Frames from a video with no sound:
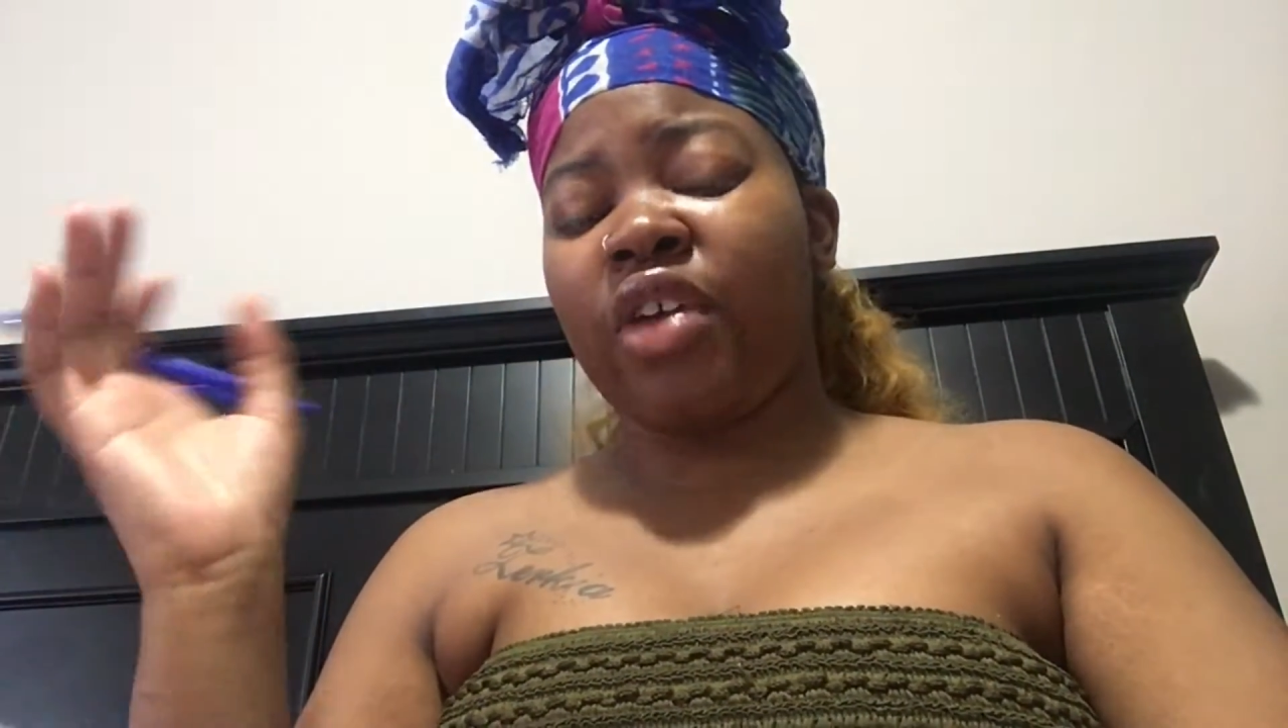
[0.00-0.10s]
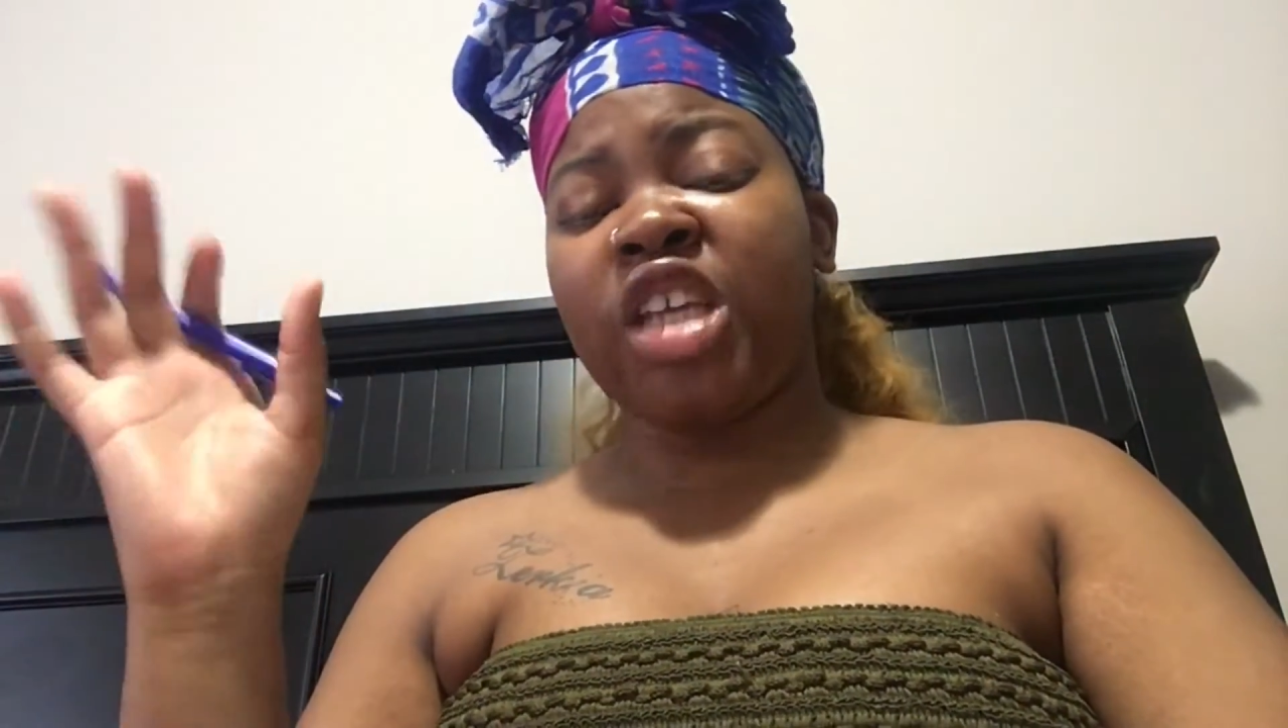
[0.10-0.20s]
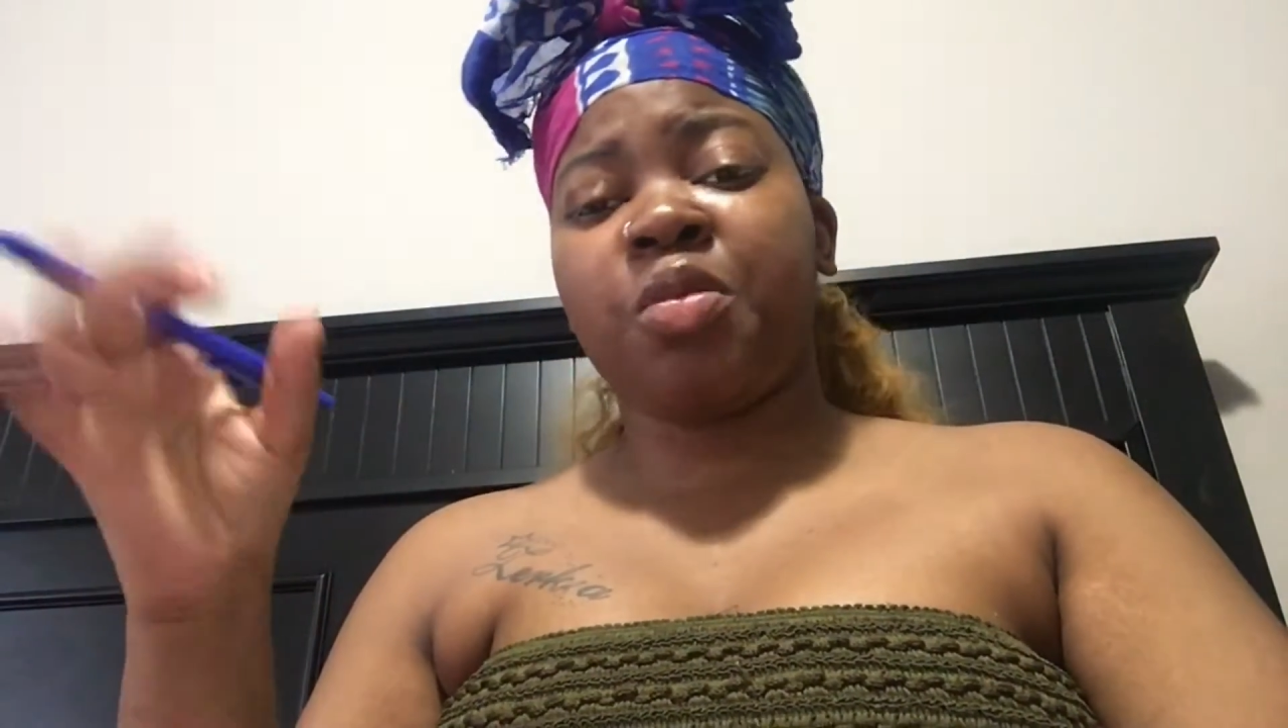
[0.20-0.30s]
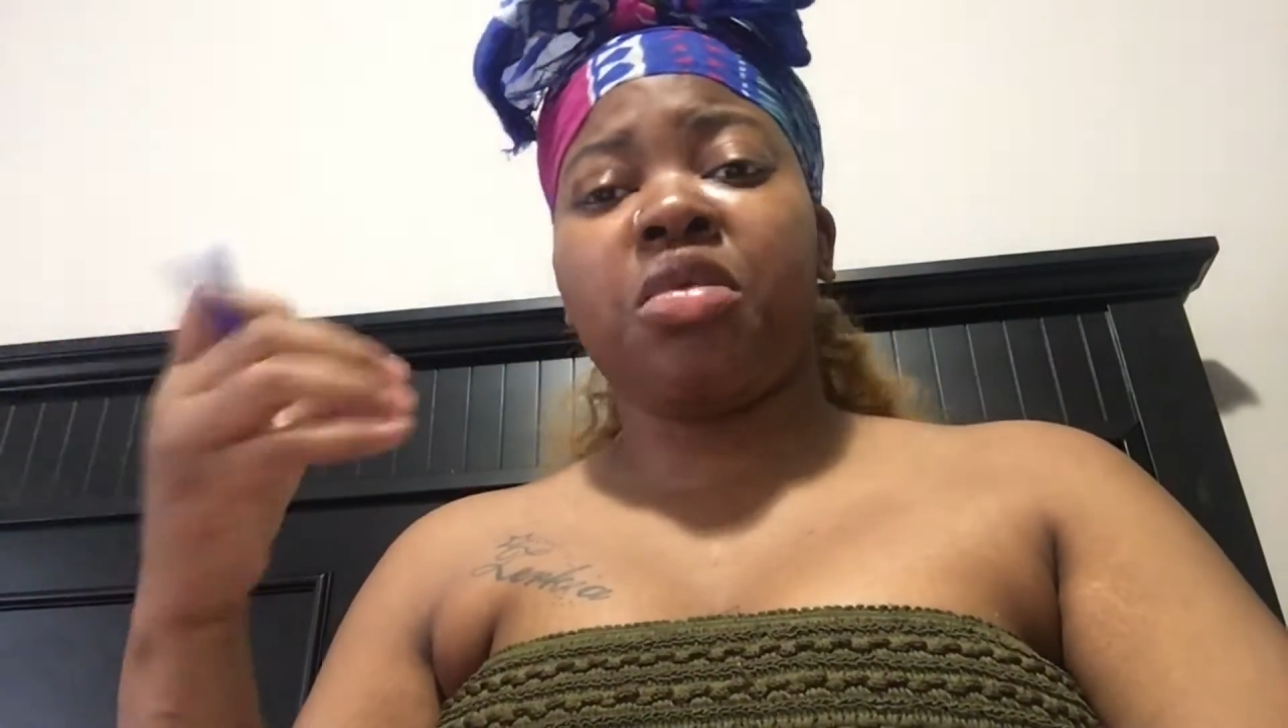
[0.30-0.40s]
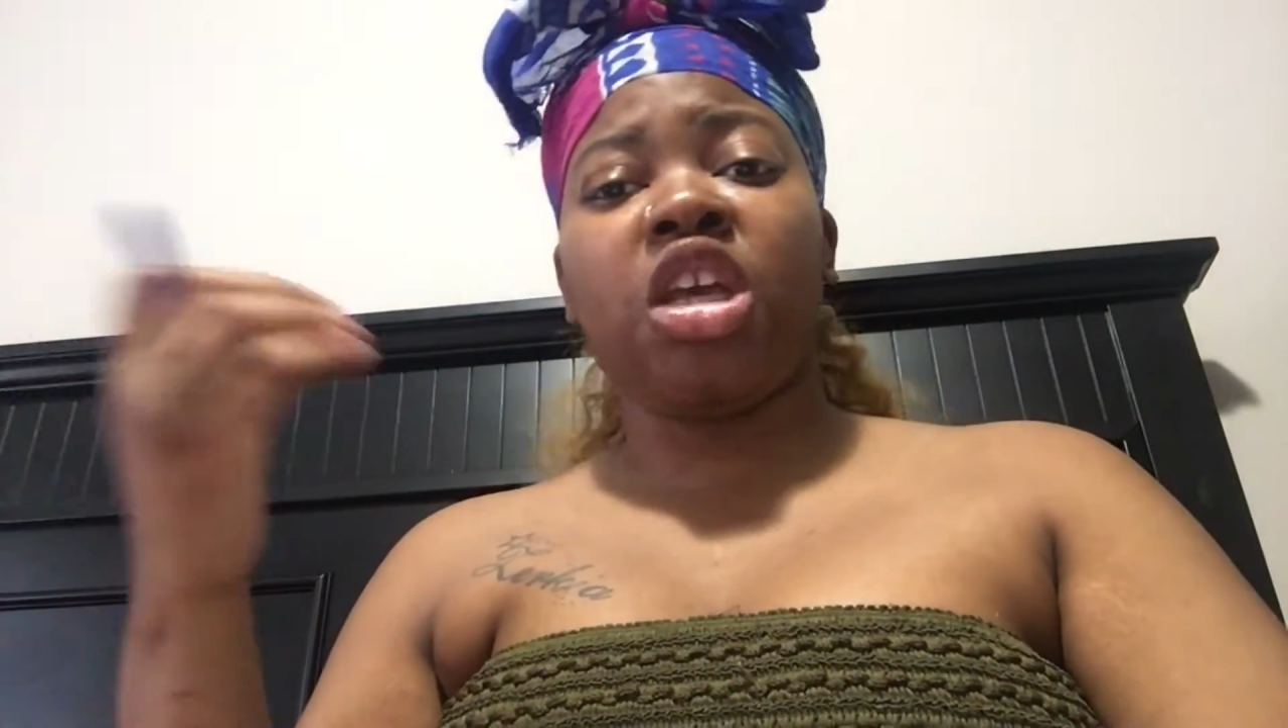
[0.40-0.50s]

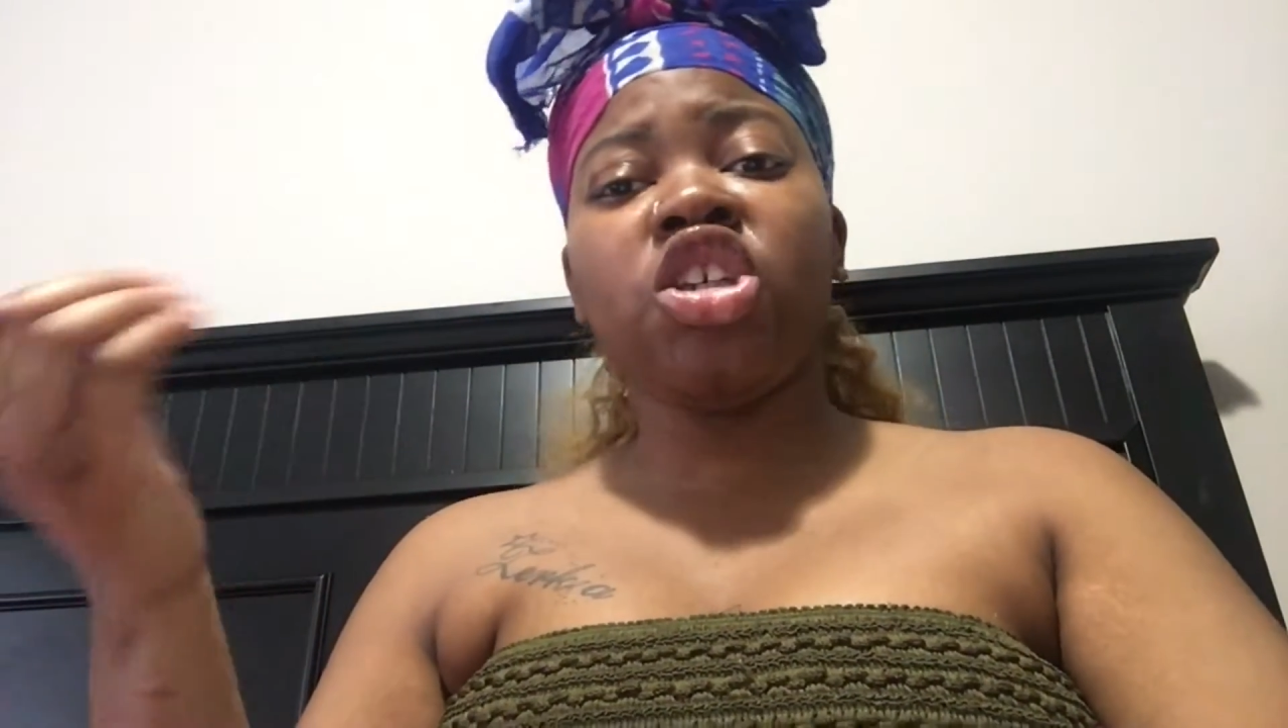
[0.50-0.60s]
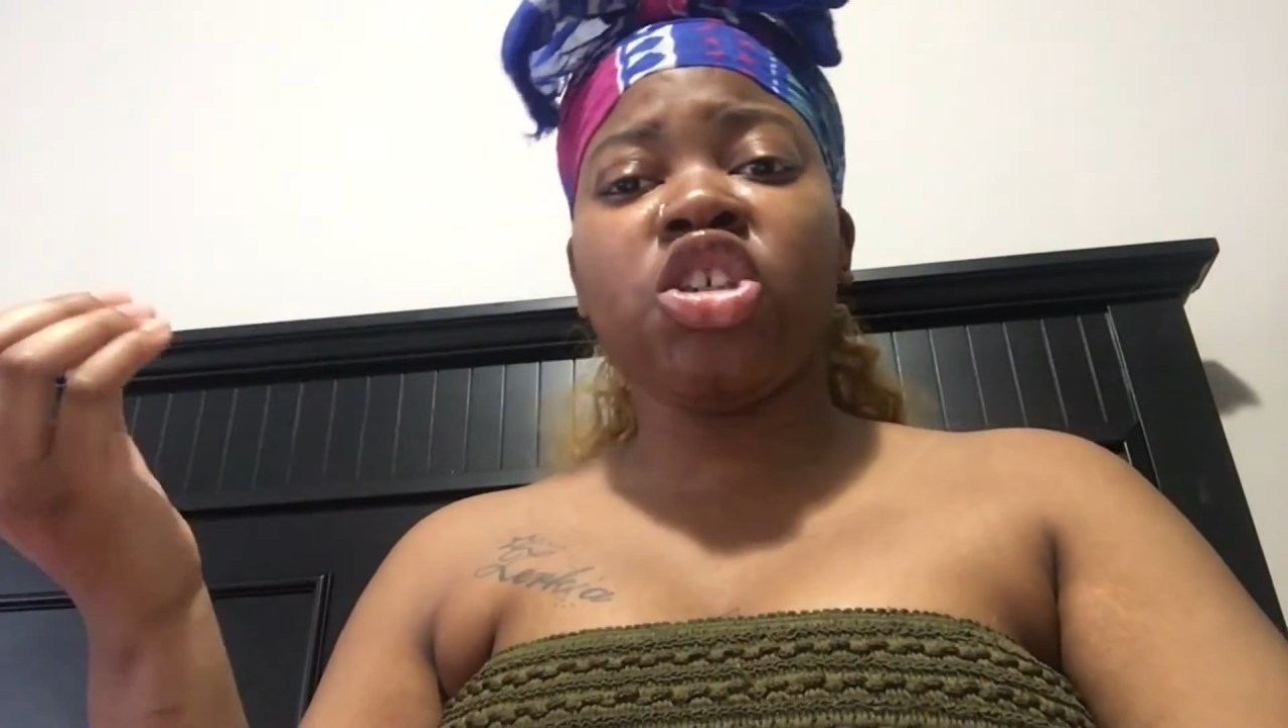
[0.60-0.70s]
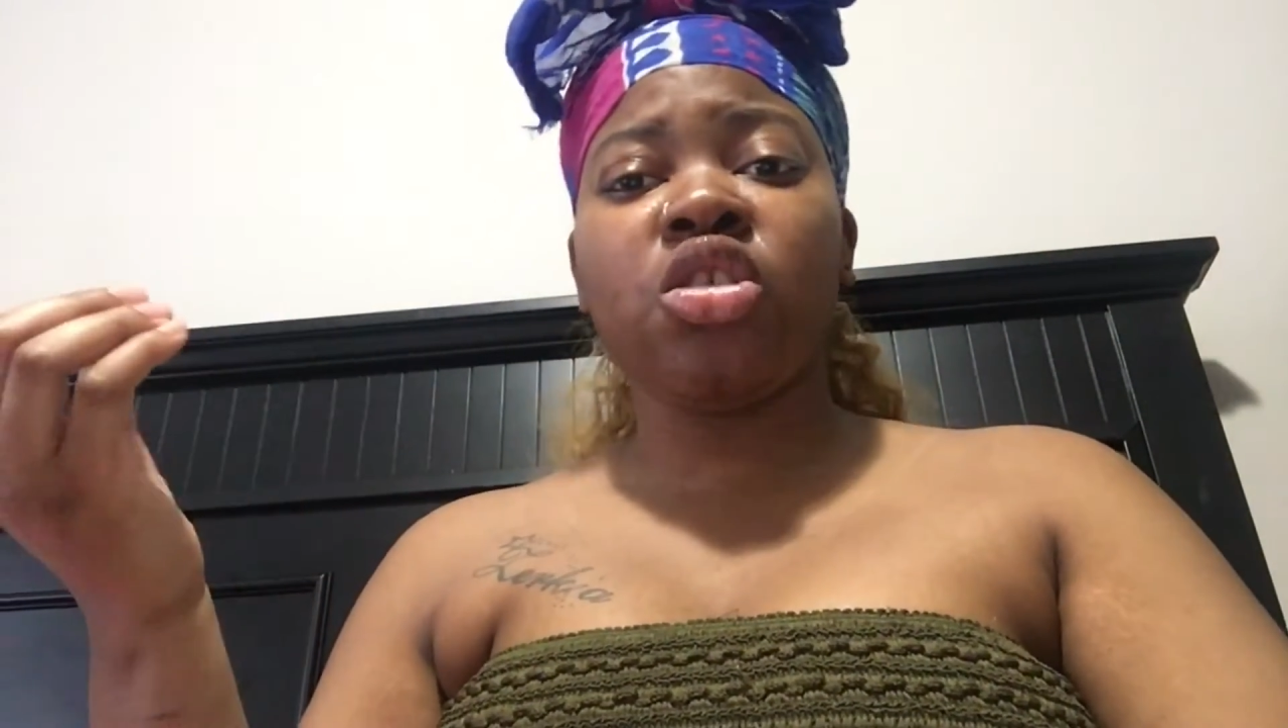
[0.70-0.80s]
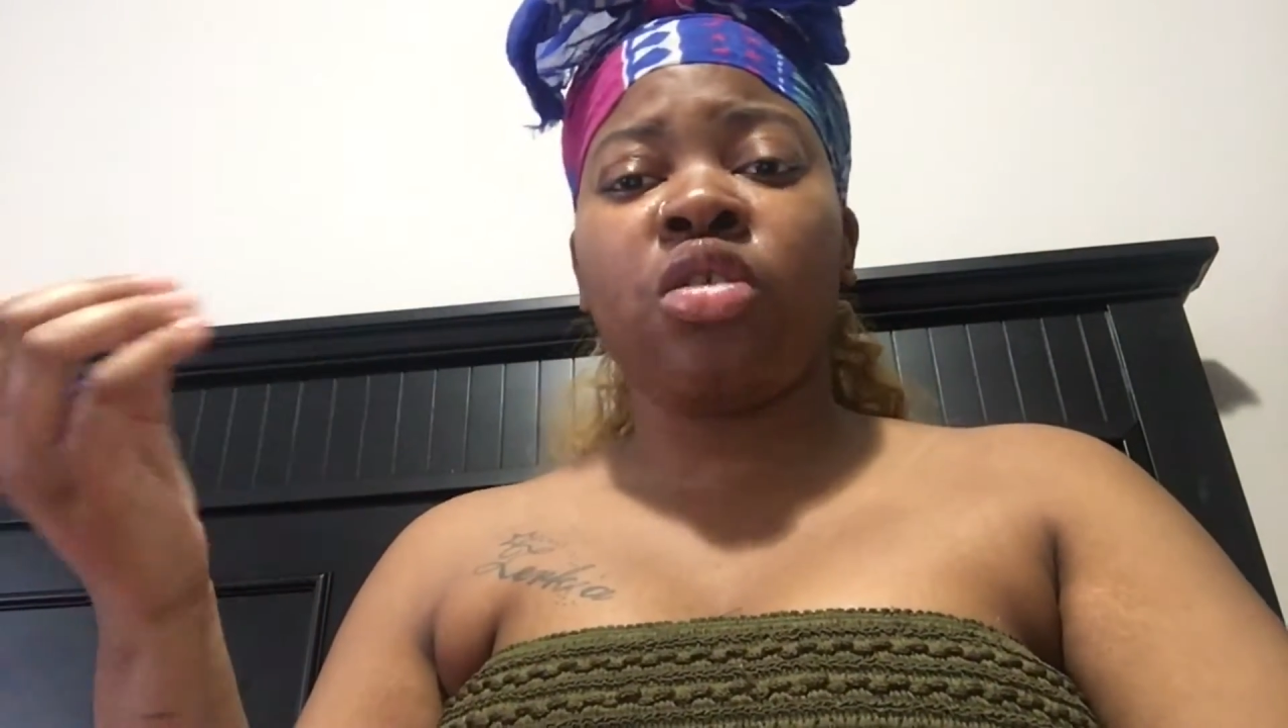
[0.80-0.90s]
explanation